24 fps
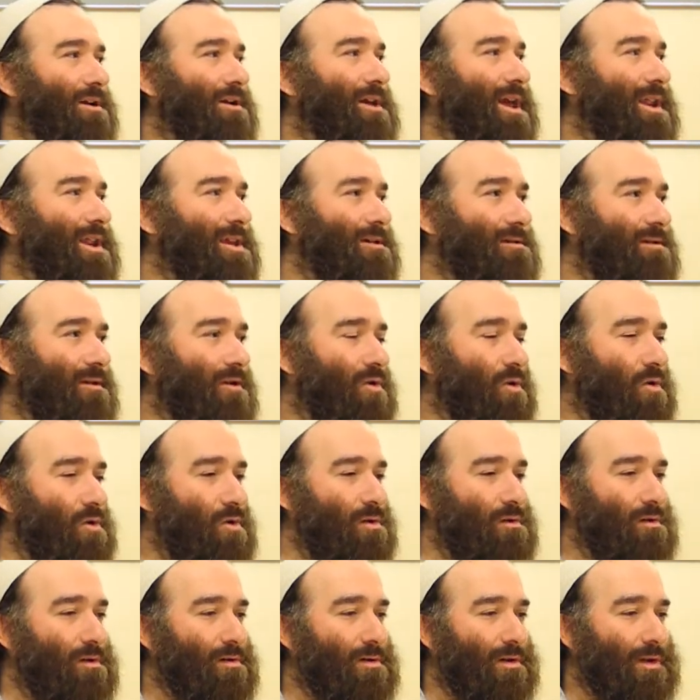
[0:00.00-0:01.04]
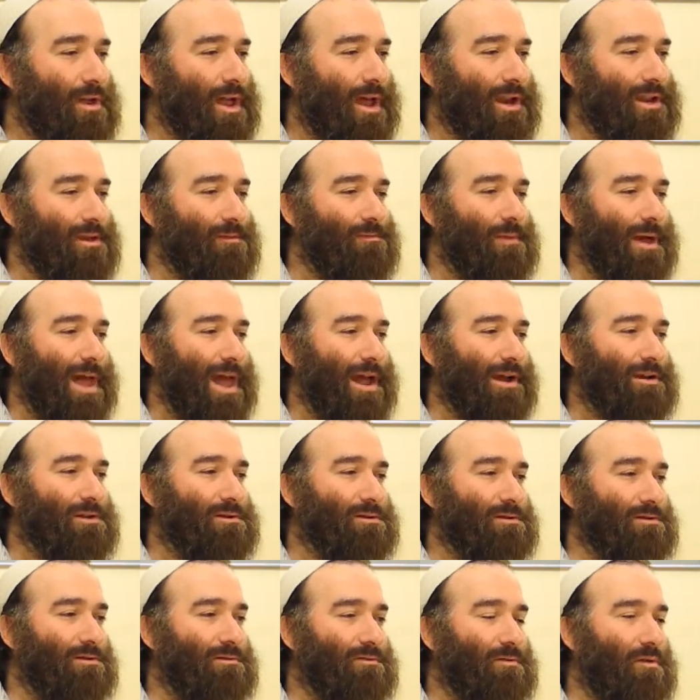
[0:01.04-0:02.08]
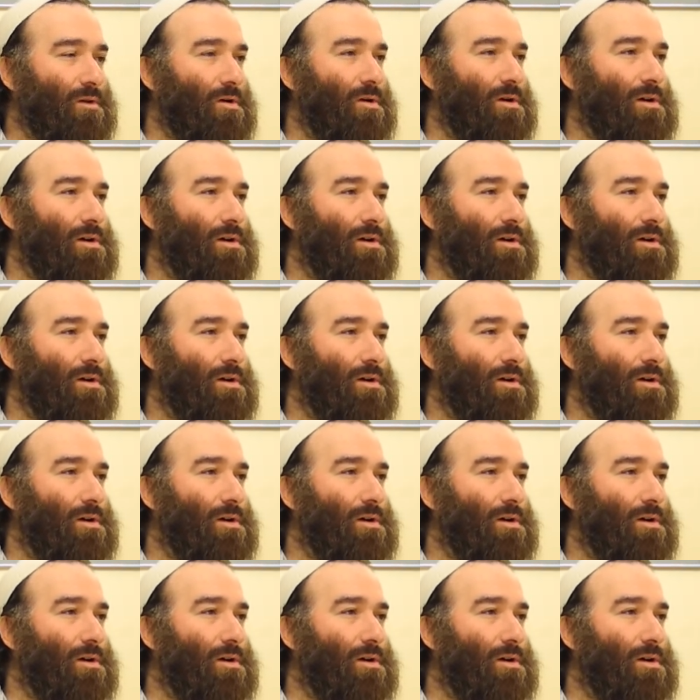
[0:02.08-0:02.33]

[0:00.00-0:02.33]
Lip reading: Getting back to